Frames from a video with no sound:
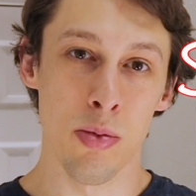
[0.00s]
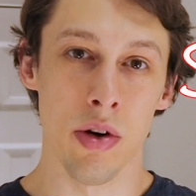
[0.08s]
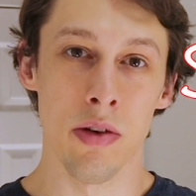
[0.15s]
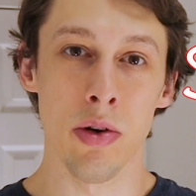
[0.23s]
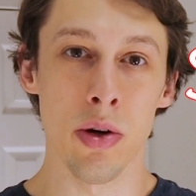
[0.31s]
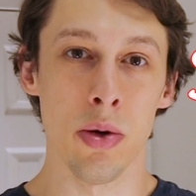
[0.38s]

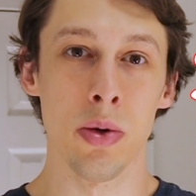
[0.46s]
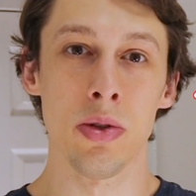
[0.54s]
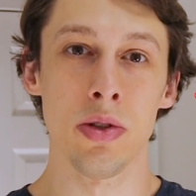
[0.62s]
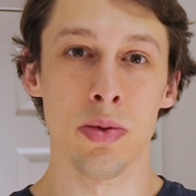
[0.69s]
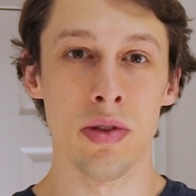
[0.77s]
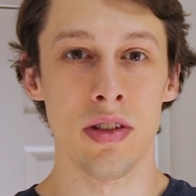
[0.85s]
One of our
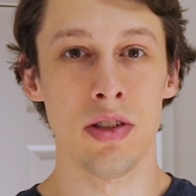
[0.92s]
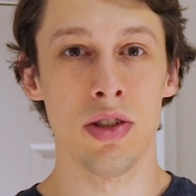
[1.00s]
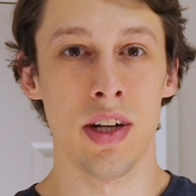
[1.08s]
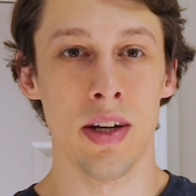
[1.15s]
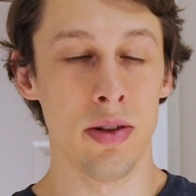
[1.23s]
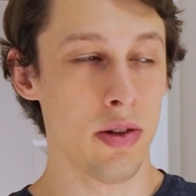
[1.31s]
goals with this
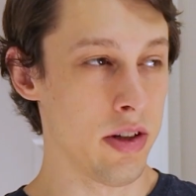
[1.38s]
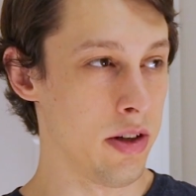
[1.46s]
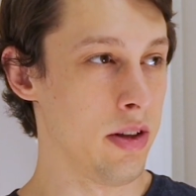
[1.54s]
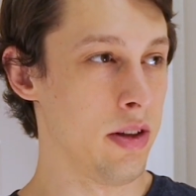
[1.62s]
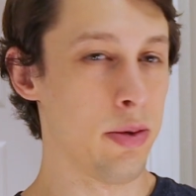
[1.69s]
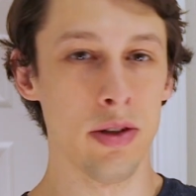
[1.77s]
channel,
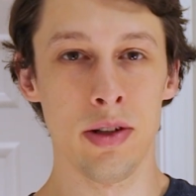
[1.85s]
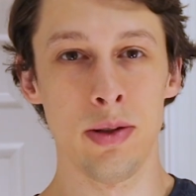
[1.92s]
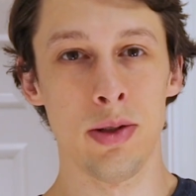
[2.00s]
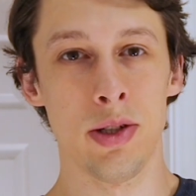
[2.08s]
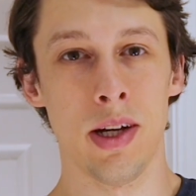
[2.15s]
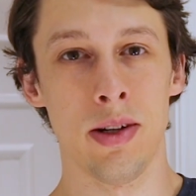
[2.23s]
clearly we're a
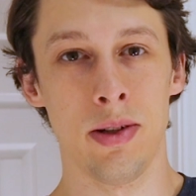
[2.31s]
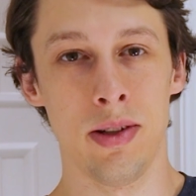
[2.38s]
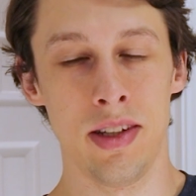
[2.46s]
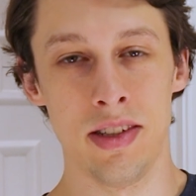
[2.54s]
new channel,